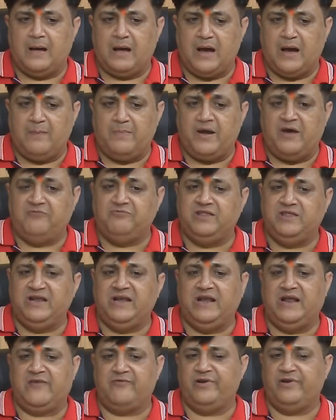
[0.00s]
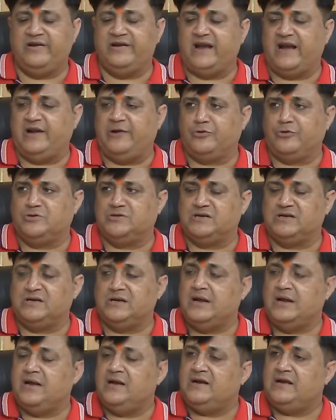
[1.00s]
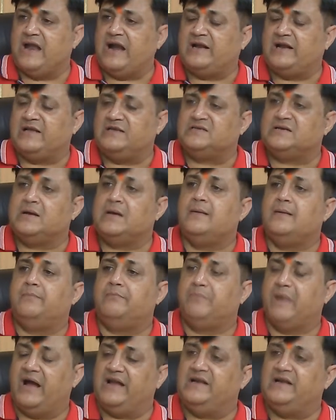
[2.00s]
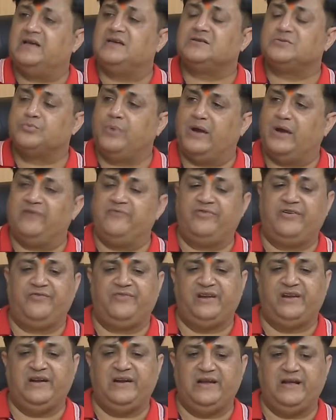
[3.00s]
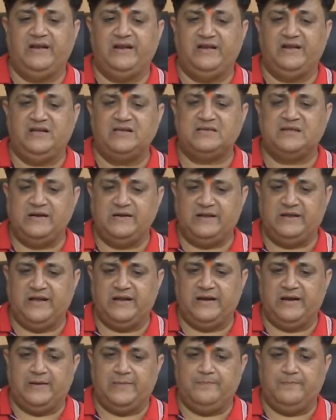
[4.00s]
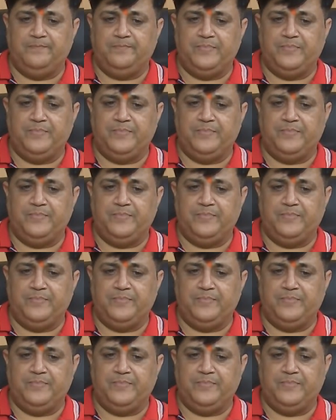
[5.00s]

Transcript: above the liquid nitrogen, that is minus 150 degrees centigrade.